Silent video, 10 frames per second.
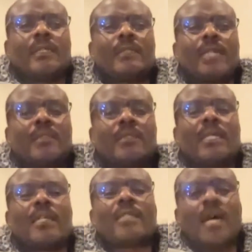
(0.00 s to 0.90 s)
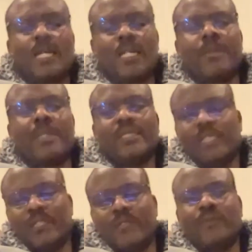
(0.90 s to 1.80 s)
just as Adam and
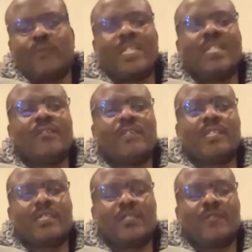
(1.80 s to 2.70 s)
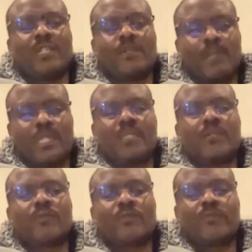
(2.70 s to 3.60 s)
Eve were living in the very
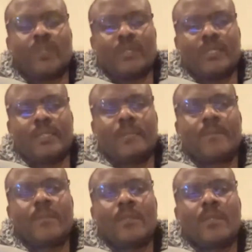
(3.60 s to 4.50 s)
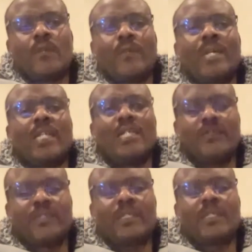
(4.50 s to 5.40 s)
presence of God, we are
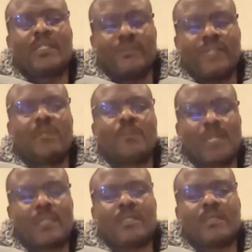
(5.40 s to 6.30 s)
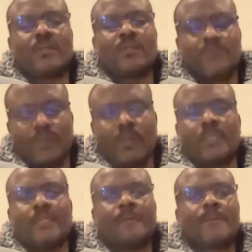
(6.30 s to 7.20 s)
living in the very presence of
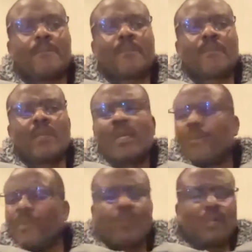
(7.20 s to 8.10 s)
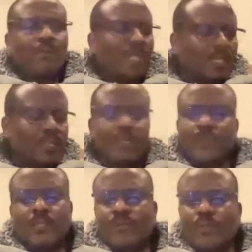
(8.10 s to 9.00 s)
God. May God bless the
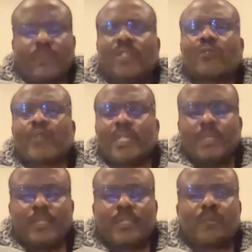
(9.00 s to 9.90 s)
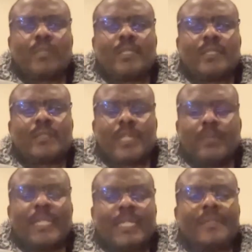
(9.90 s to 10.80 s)
reading of his word this morning.
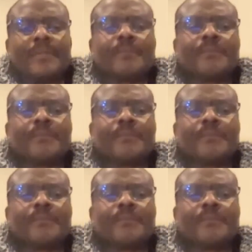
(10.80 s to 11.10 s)
Amen.